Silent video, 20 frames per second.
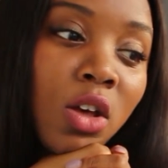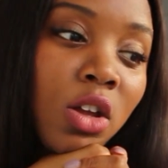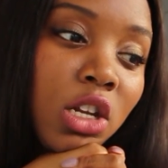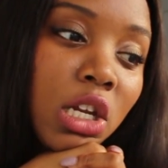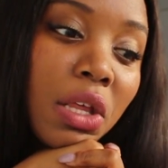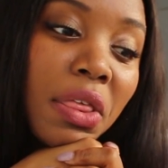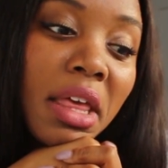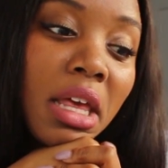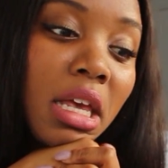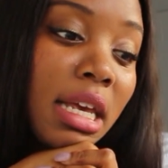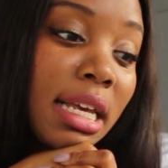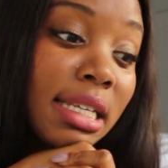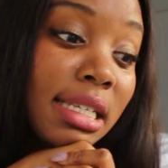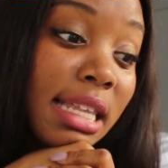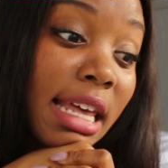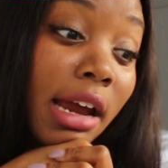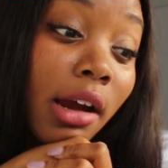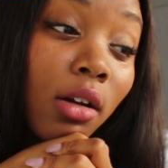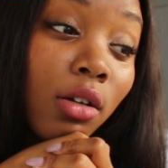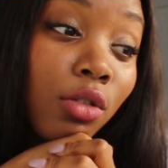Do you think he's
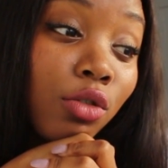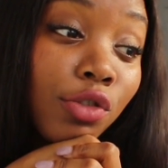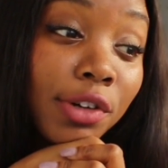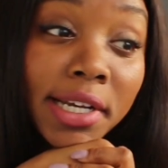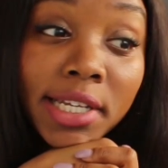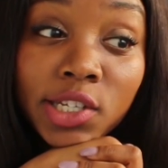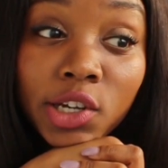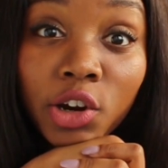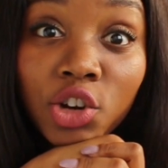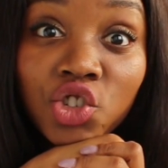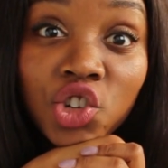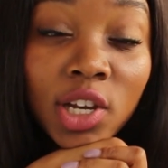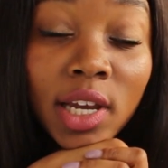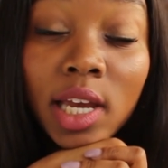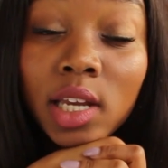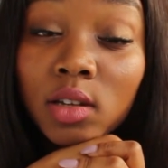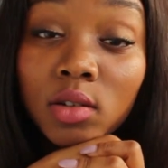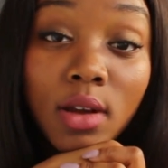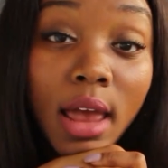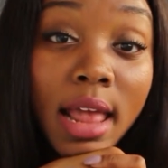there researching
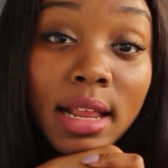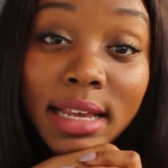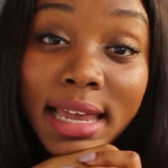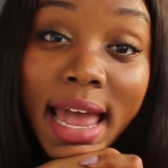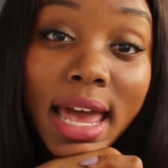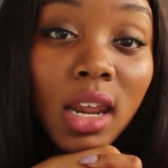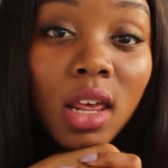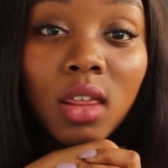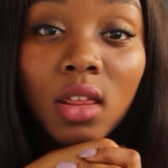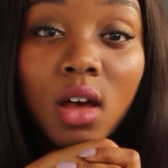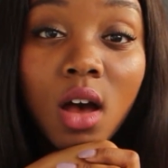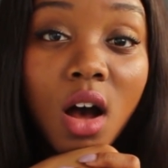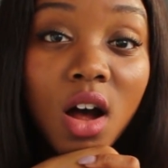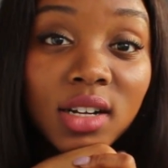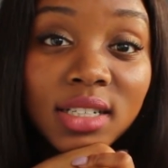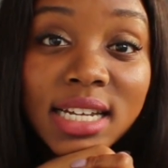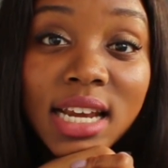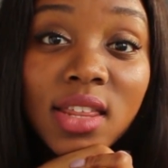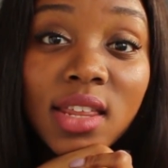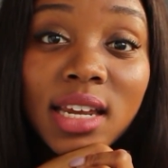and getting the
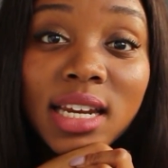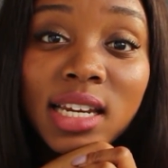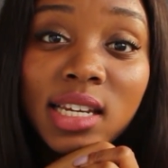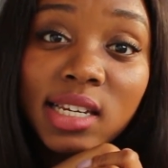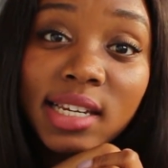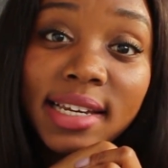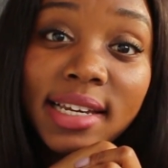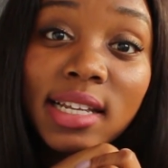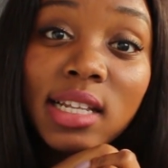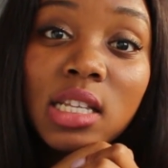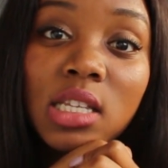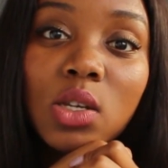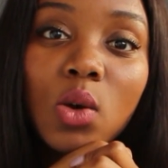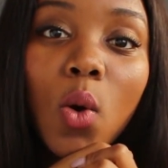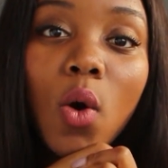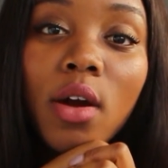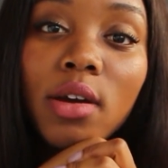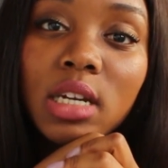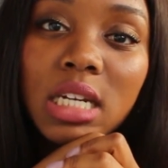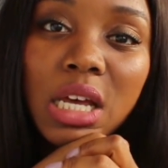content that he needs?
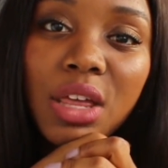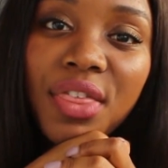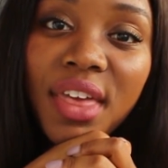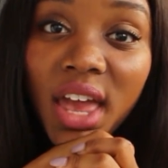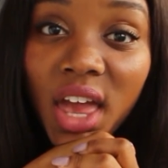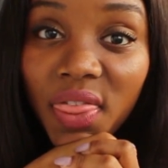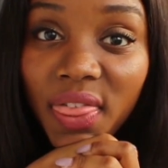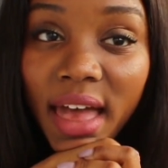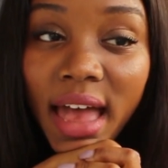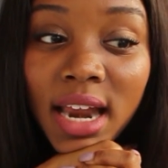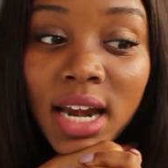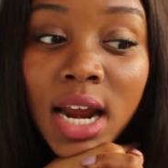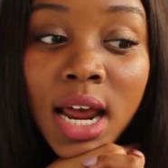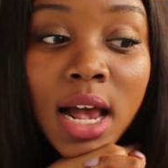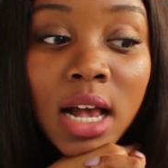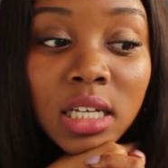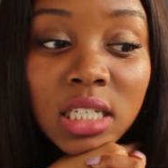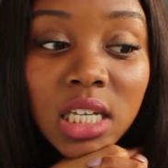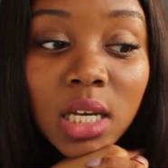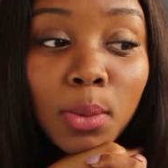Or do you think that
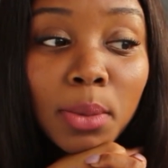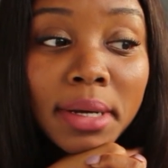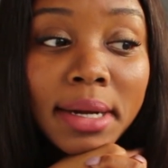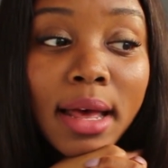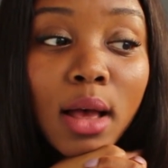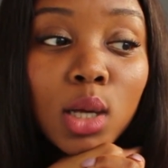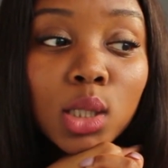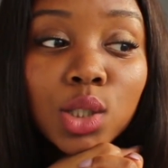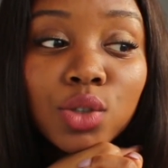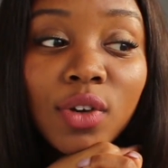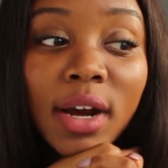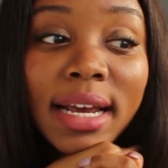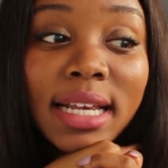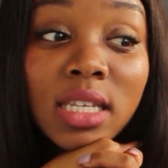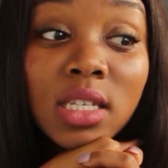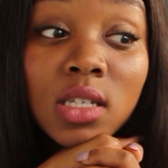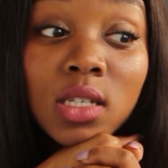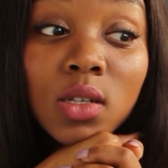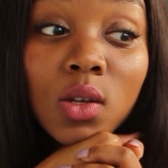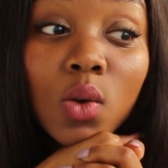someone else
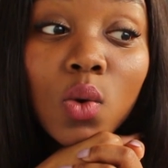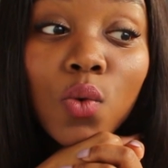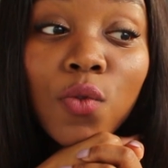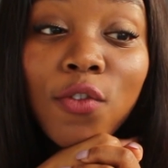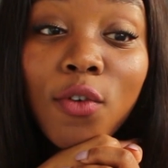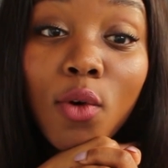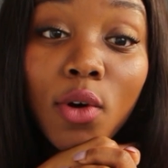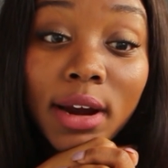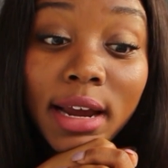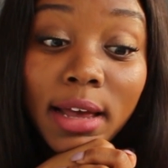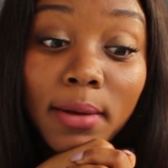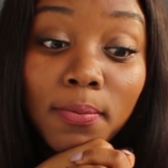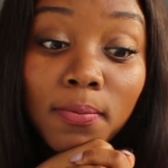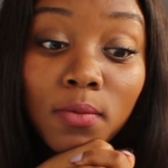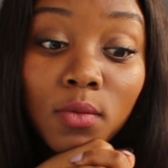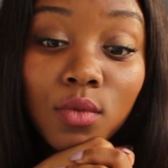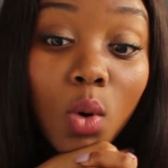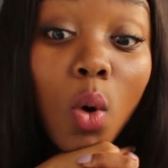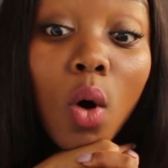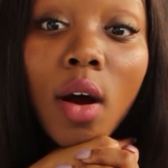writes for
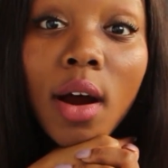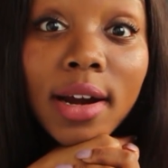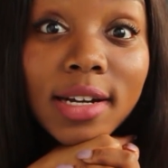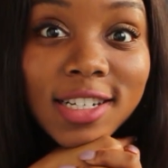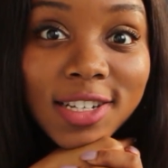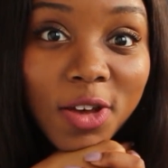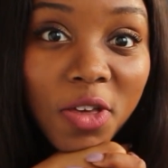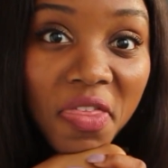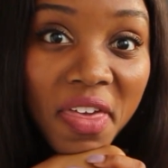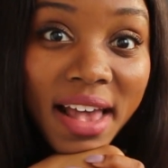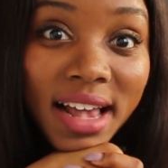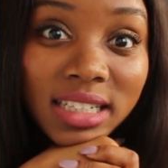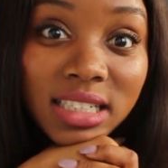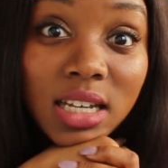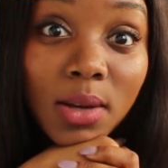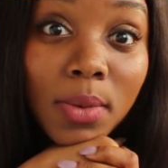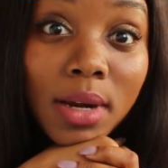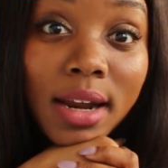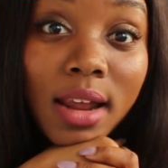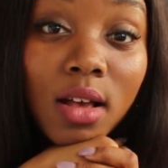him? Or do you think
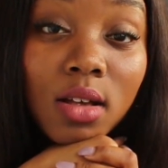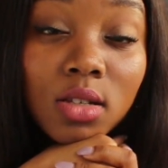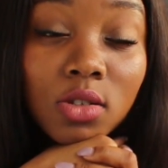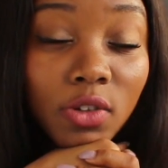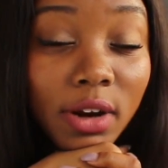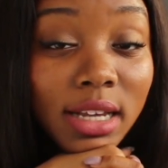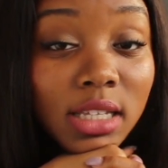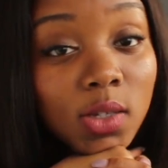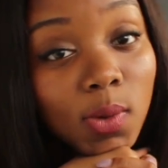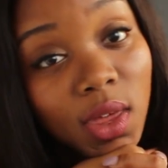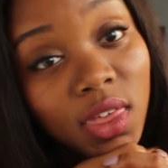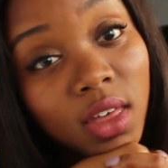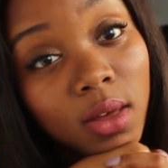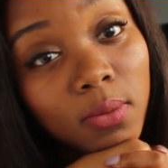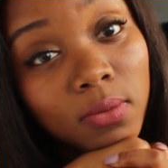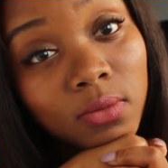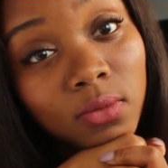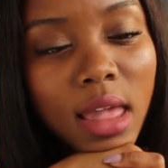someone else writes with him?